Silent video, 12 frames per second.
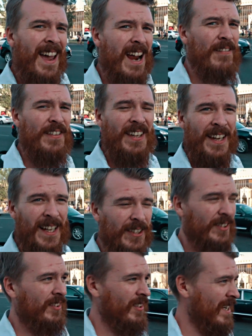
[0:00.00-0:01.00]
Everything
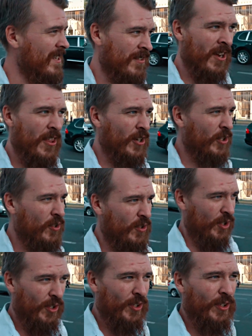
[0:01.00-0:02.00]
else is another
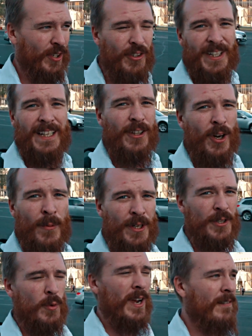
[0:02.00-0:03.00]
2 to 3
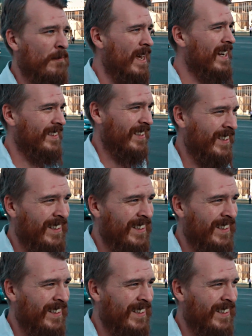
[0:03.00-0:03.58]
kilometres away from that.